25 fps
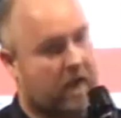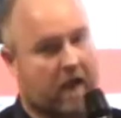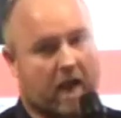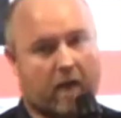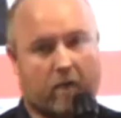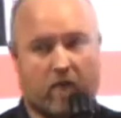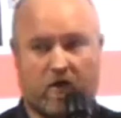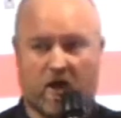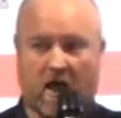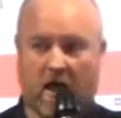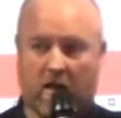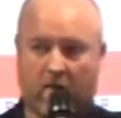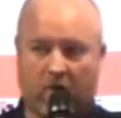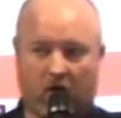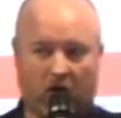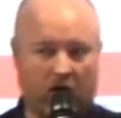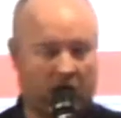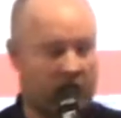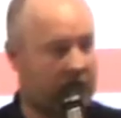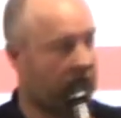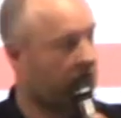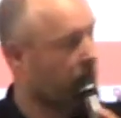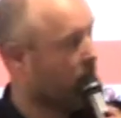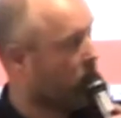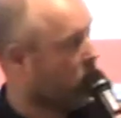um,
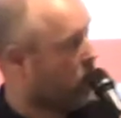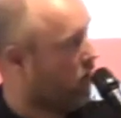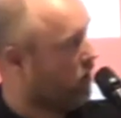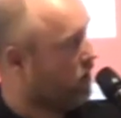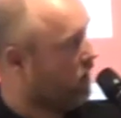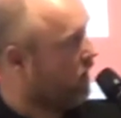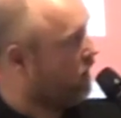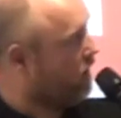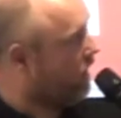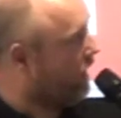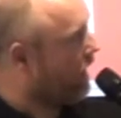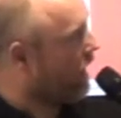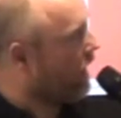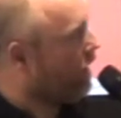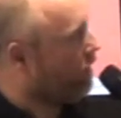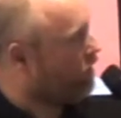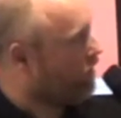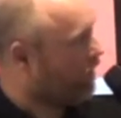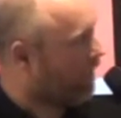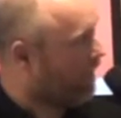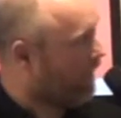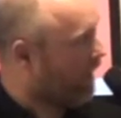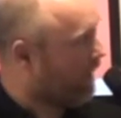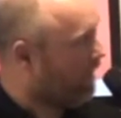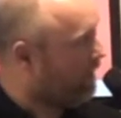chatbot technology to
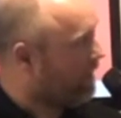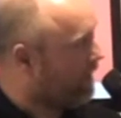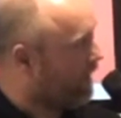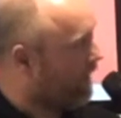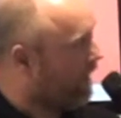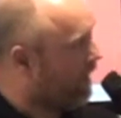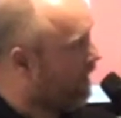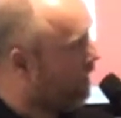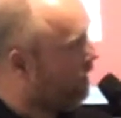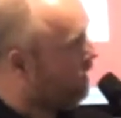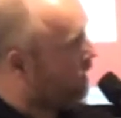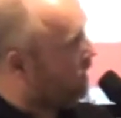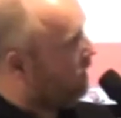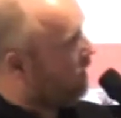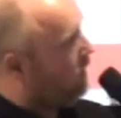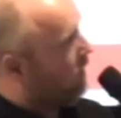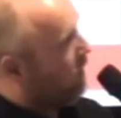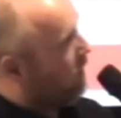capture data.